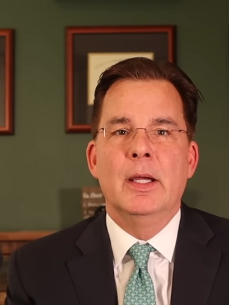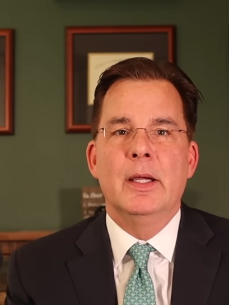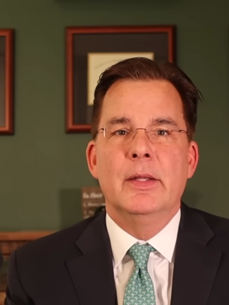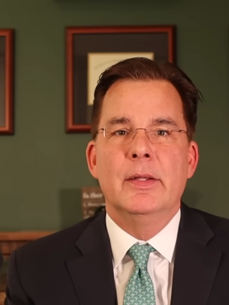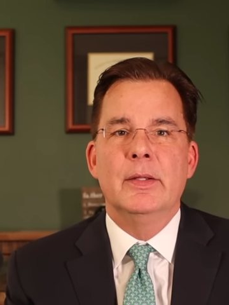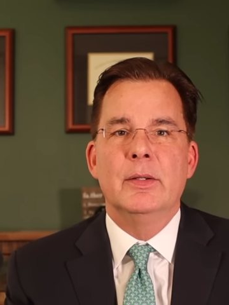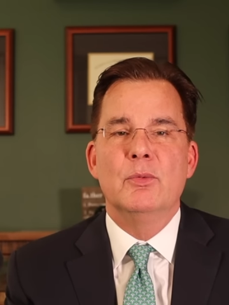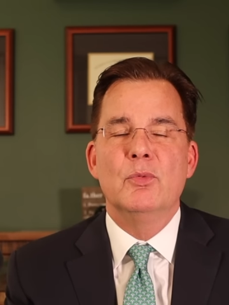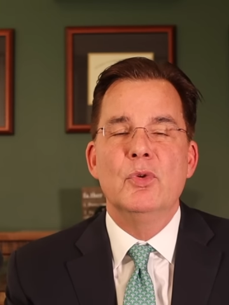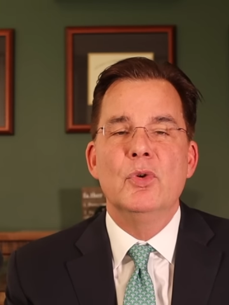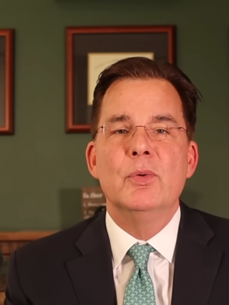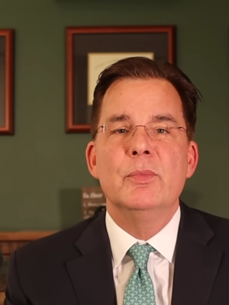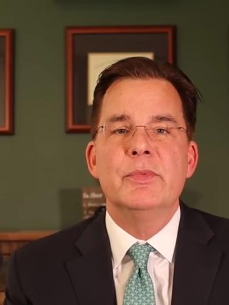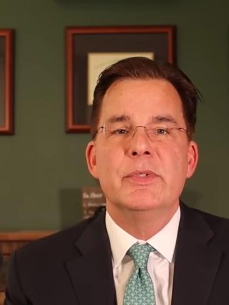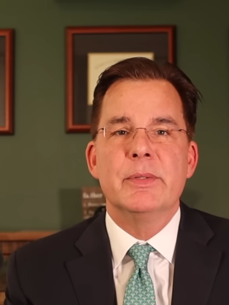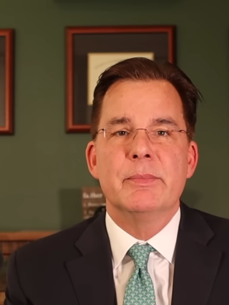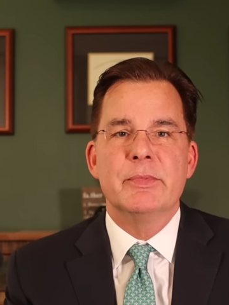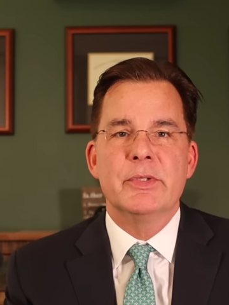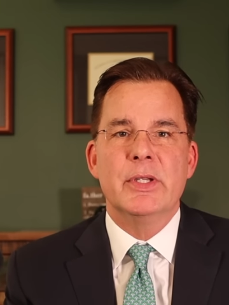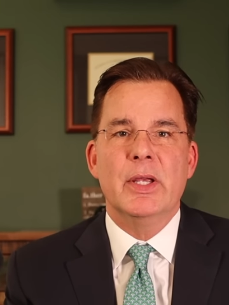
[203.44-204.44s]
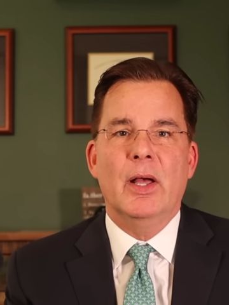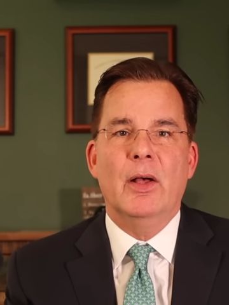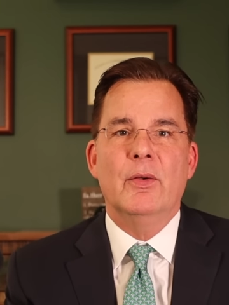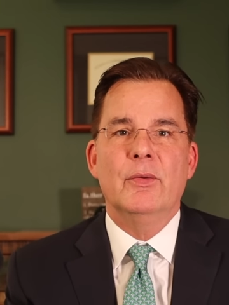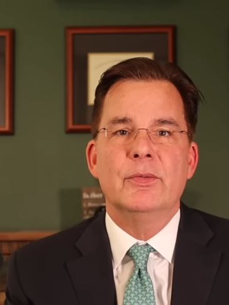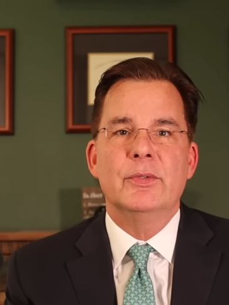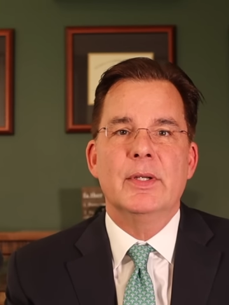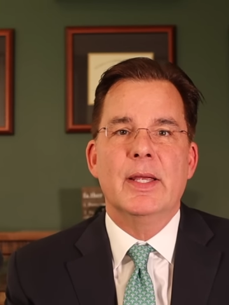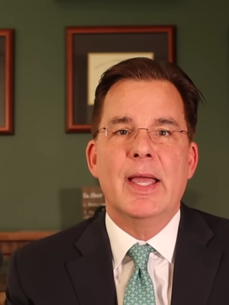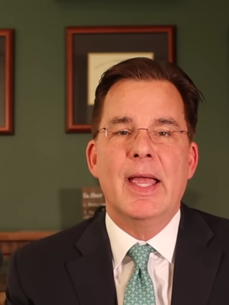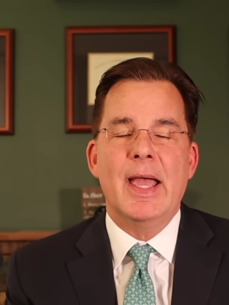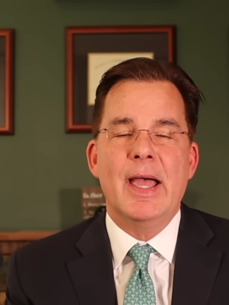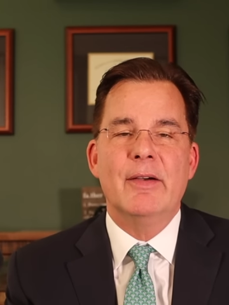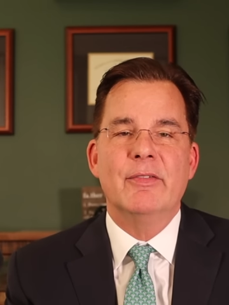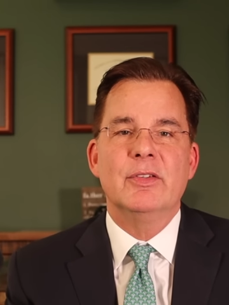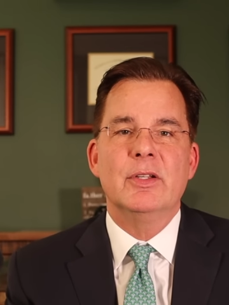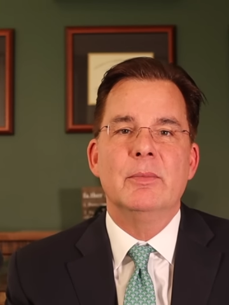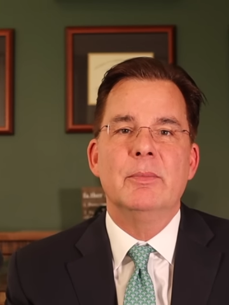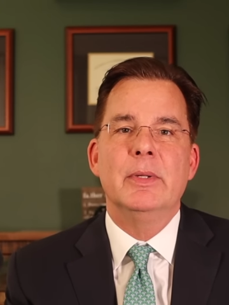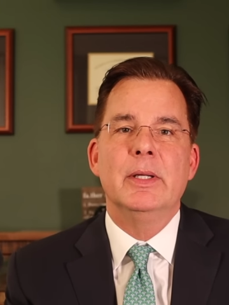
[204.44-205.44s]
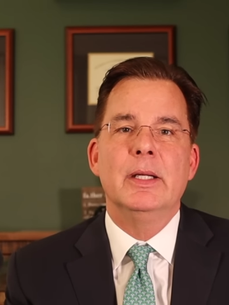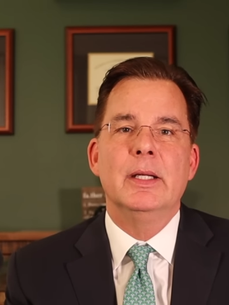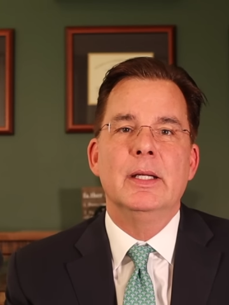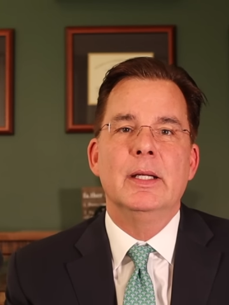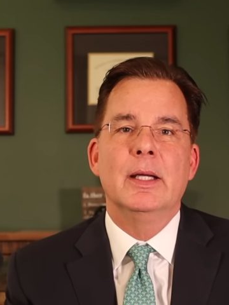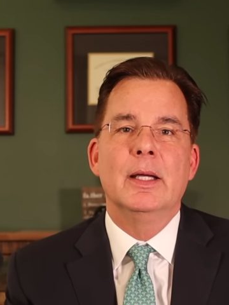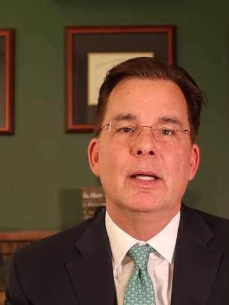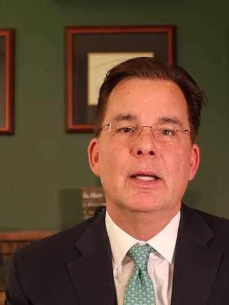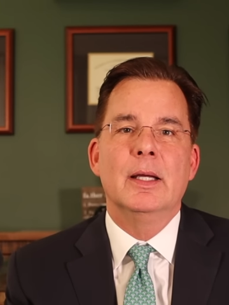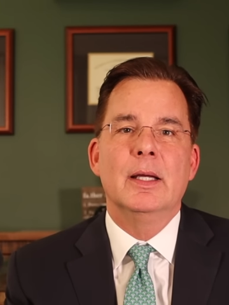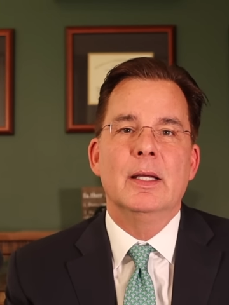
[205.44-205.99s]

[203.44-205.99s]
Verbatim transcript: the rooms themselves have to be